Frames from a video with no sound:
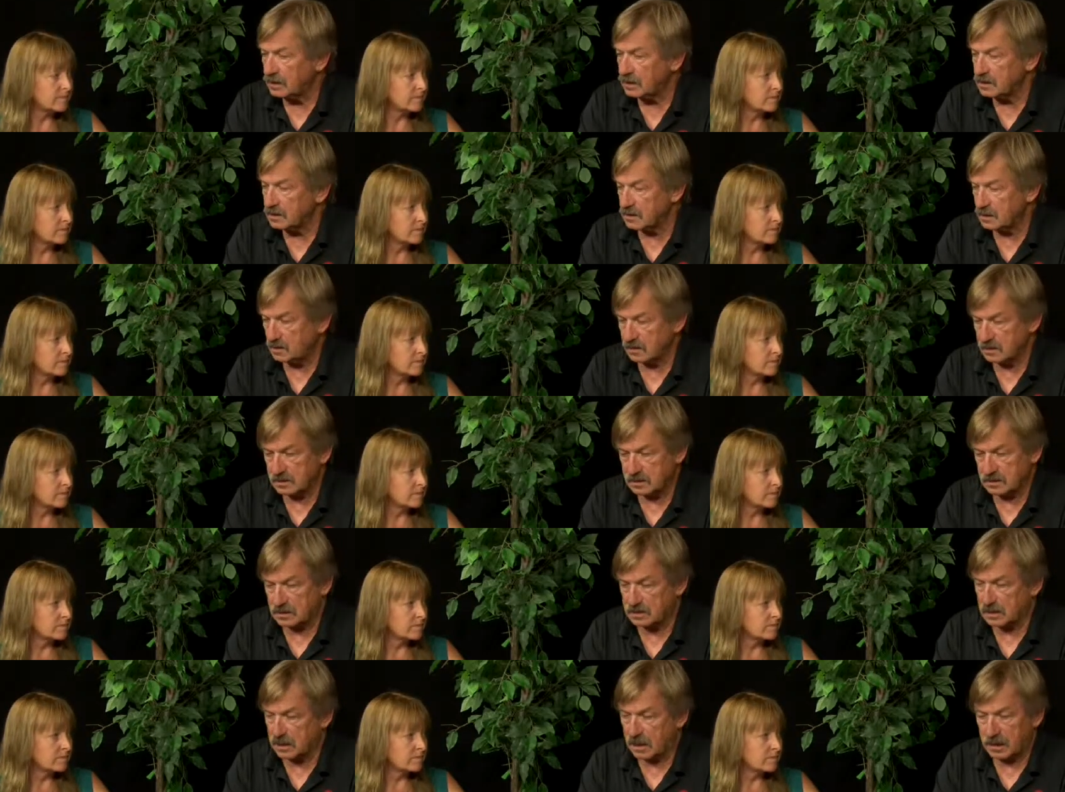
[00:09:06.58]
Speaker 1: So
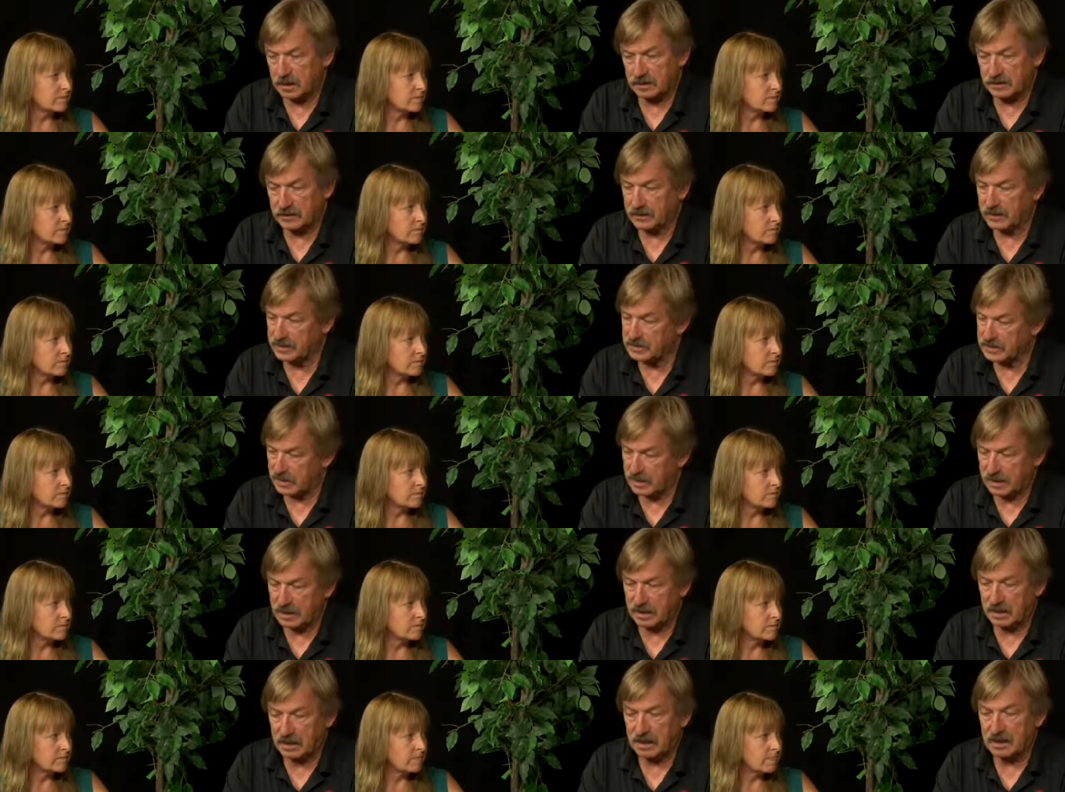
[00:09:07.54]
uh, you're
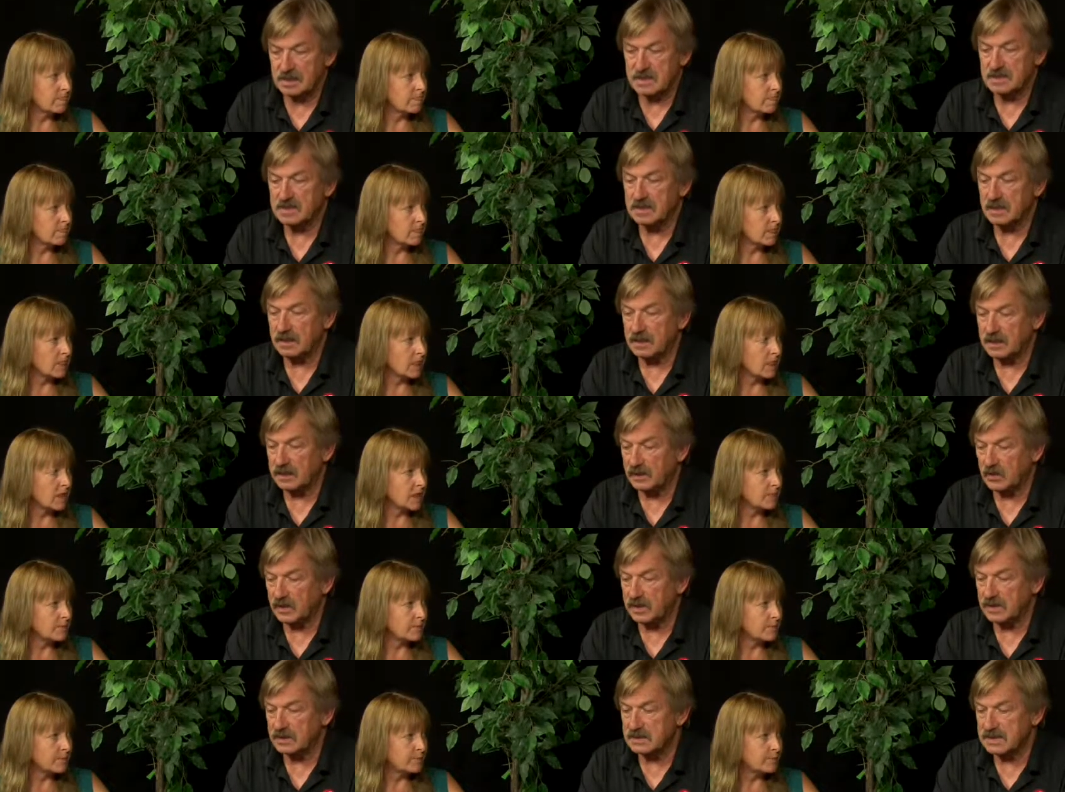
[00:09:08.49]
educating us, and then
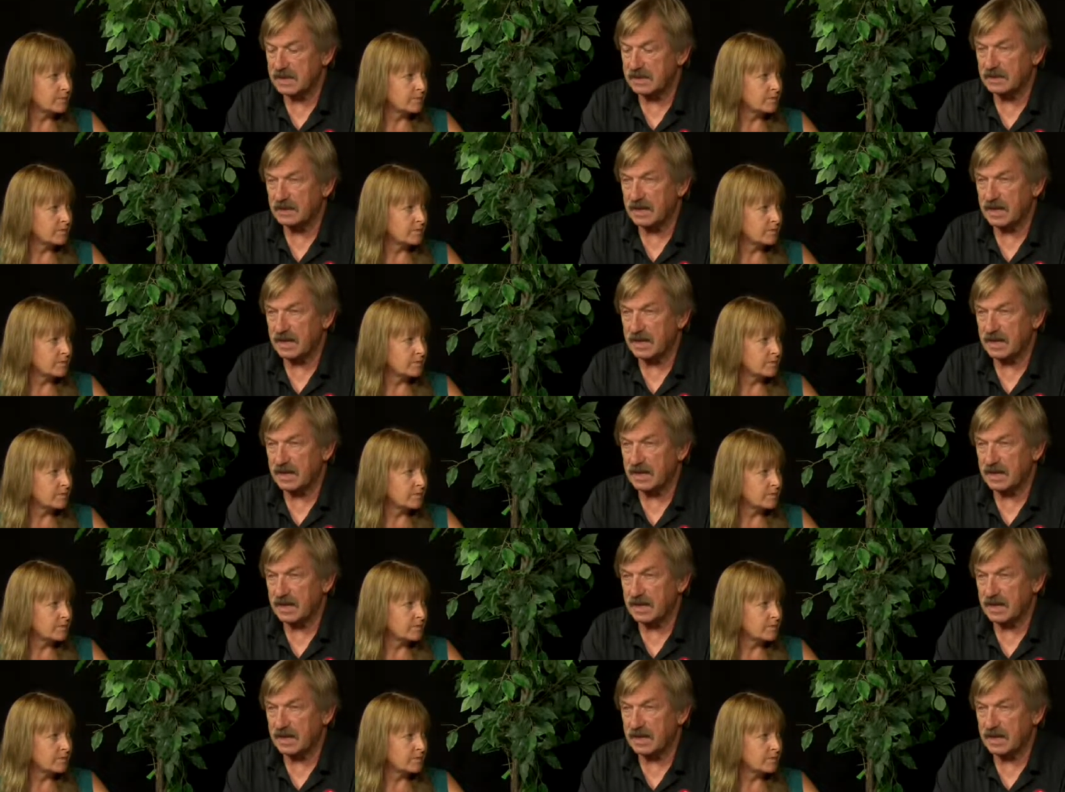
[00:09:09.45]
we could take